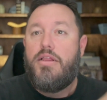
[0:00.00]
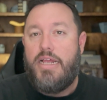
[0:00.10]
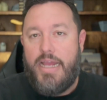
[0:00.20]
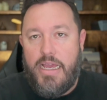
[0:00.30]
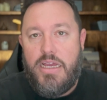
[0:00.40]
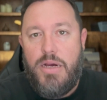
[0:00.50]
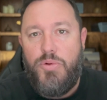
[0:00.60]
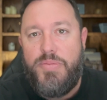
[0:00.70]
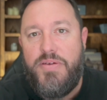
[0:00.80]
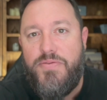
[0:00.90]
then income
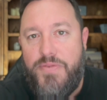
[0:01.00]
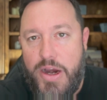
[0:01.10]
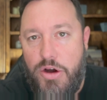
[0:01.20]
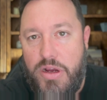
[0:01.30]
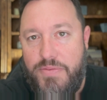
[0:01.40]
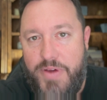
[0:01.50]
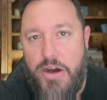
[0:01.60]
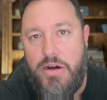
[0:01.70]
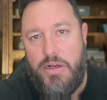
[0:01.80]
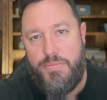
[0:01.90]
would be very,
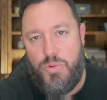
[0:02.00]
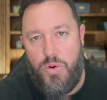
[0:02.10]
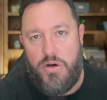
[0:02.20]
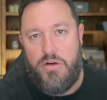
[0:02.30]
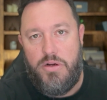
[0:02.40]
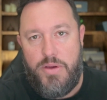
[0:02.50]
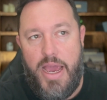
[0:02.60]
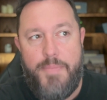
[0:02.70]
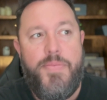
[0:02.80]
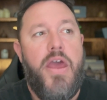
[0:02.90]
very important,
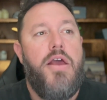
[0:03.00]
okay?